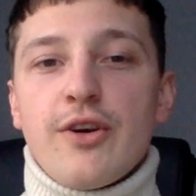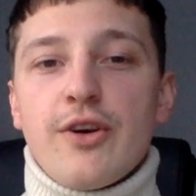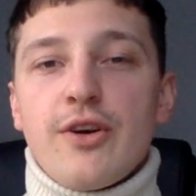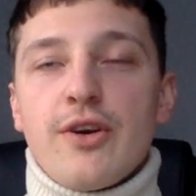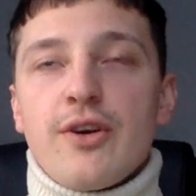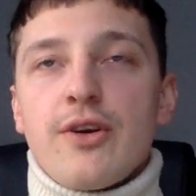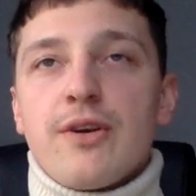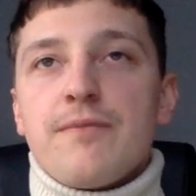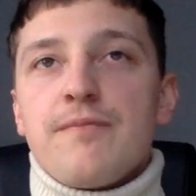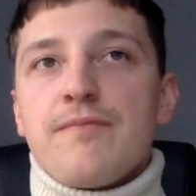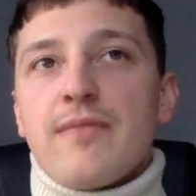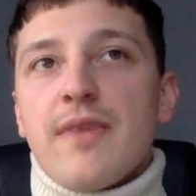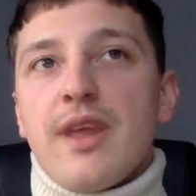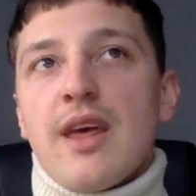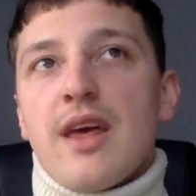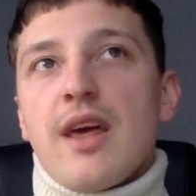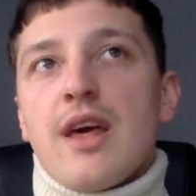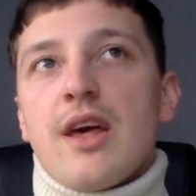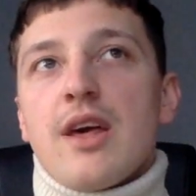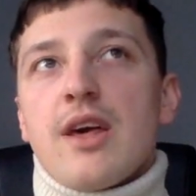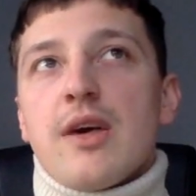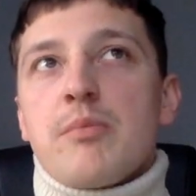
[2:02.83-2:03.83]
her
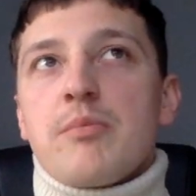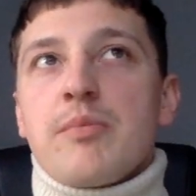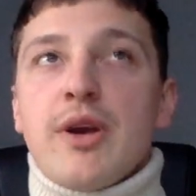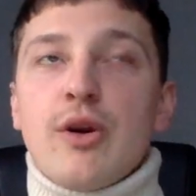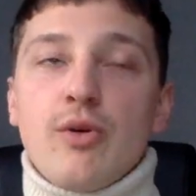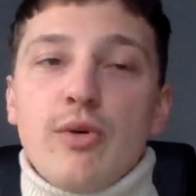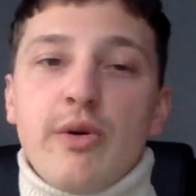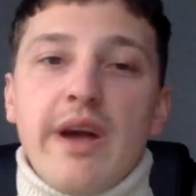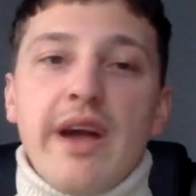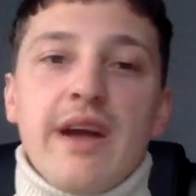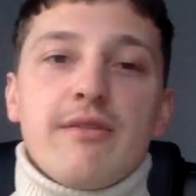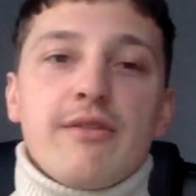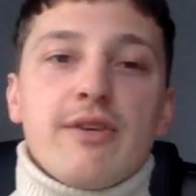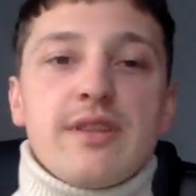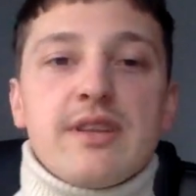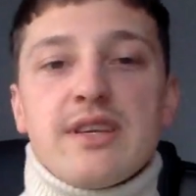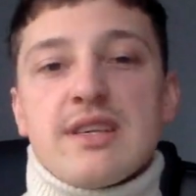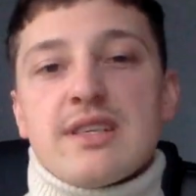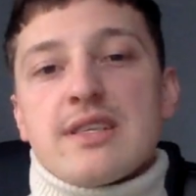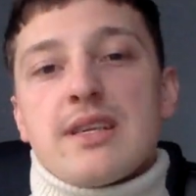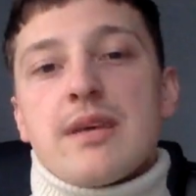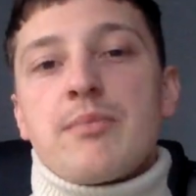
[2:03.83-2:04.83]
be okay with
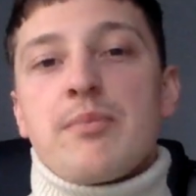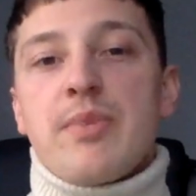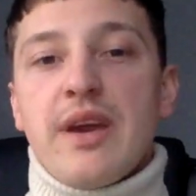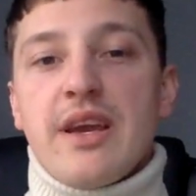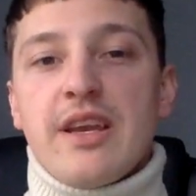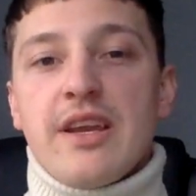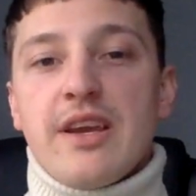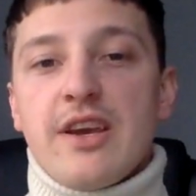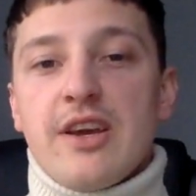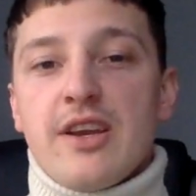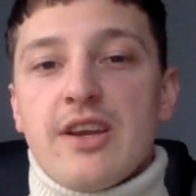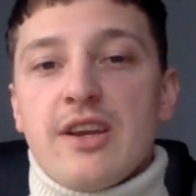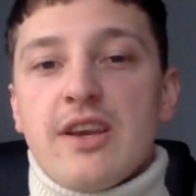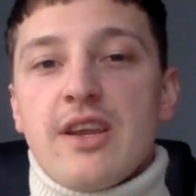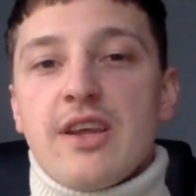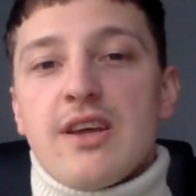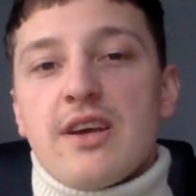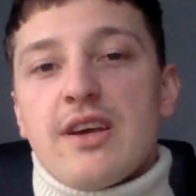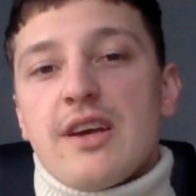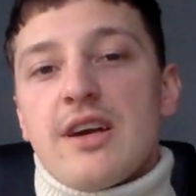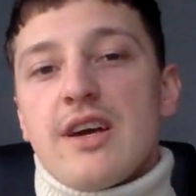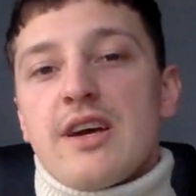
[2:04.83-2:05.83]
this opinion,
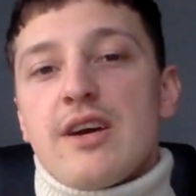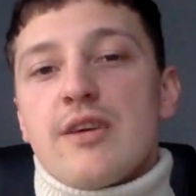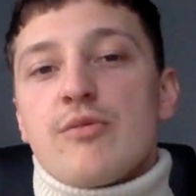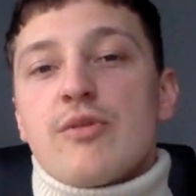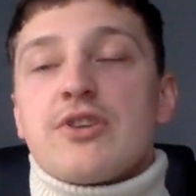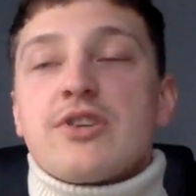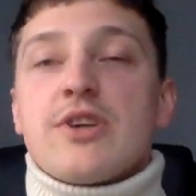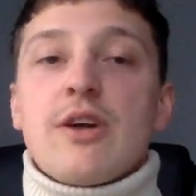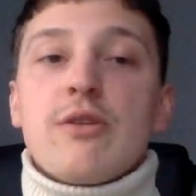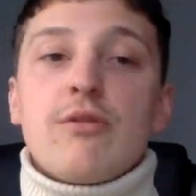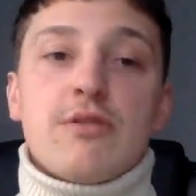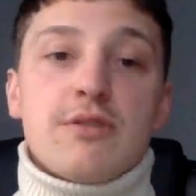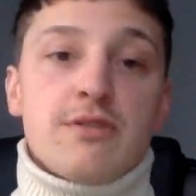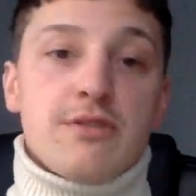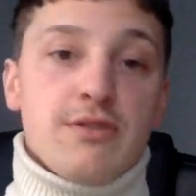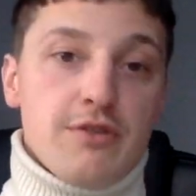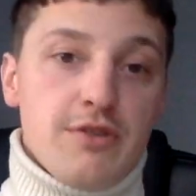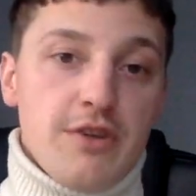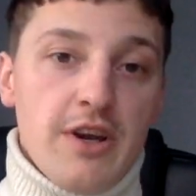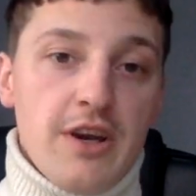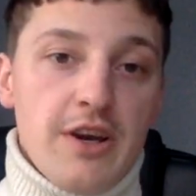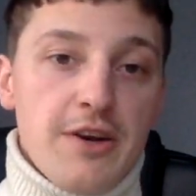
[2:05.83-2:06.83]
which I also
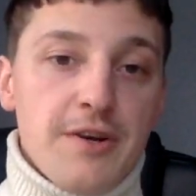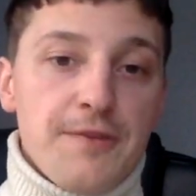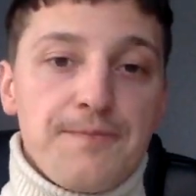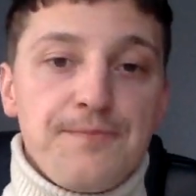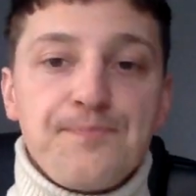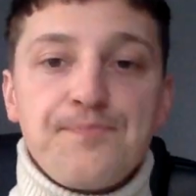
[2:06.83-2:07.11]
share.